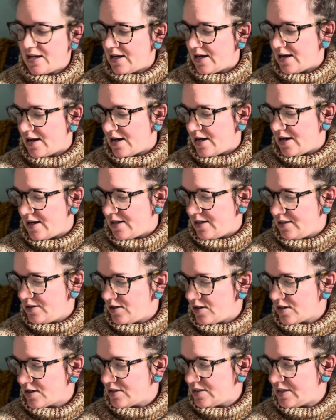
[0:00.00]
are
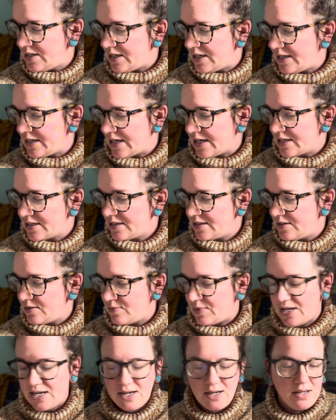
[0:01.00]
sitting next to
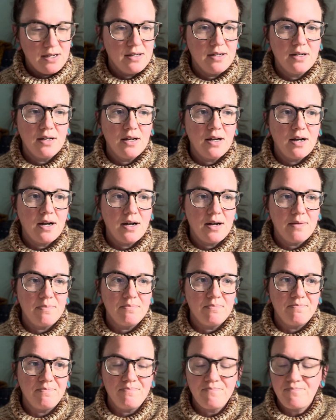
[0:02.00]
me, and